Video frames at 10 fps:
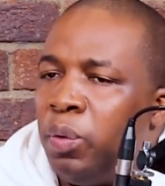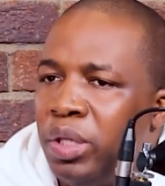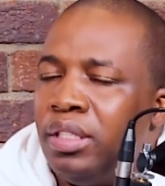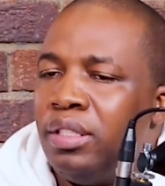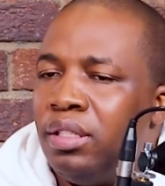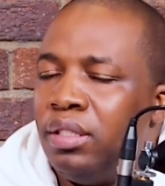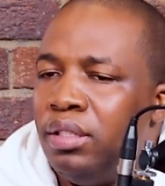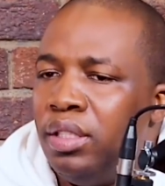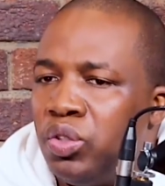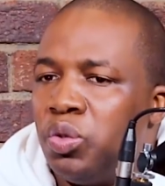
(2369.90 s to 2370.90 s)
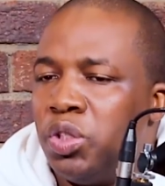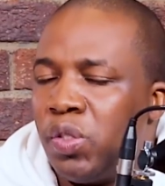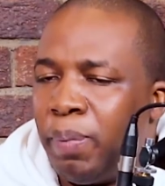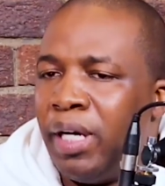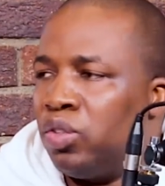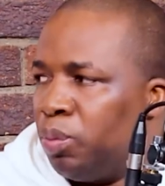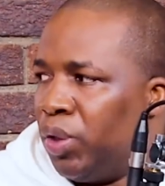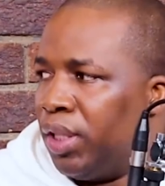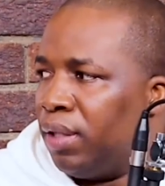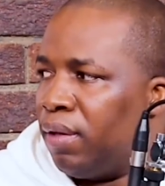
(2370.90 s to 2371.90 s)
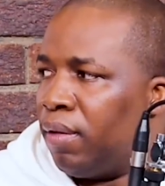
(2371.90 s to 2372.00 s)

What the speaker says: would he need to spy to Buhle?